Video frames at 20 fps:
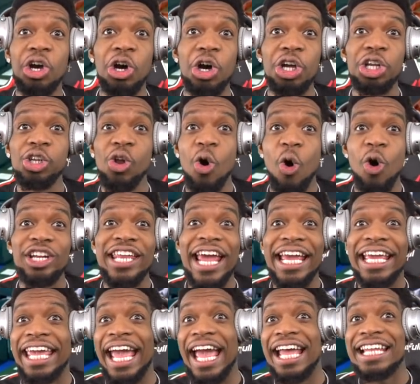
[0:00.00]
Good lord,
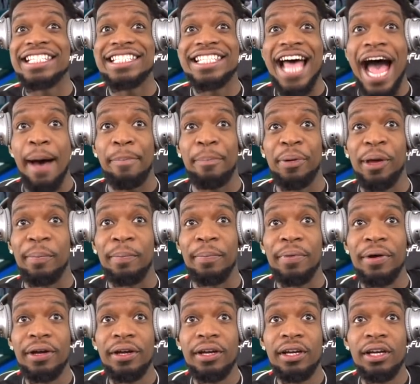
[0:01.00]
they can't stop him.
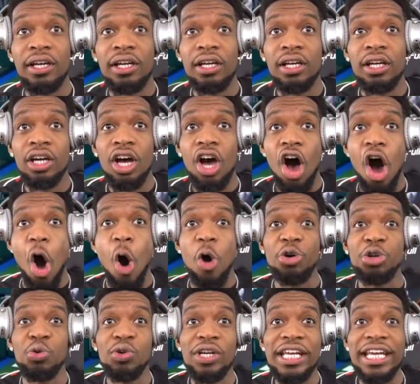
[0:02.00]
Oh,
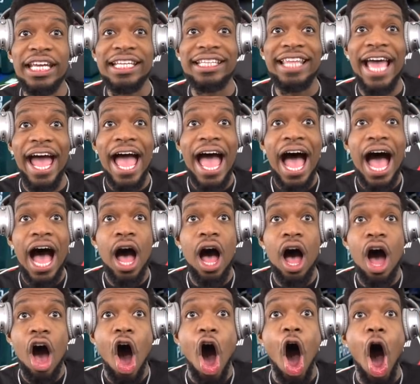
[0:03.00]
you needed that.
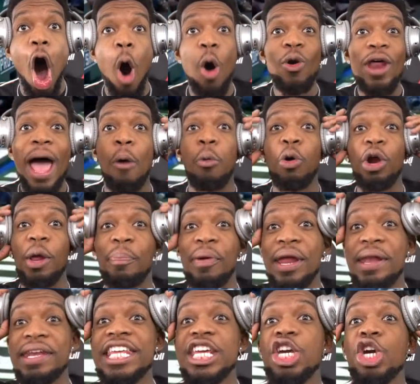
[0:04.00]
Oh, that would have
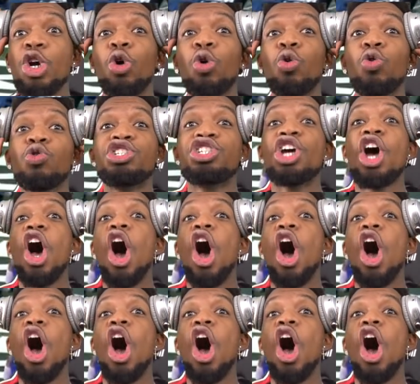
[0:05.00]
been huge.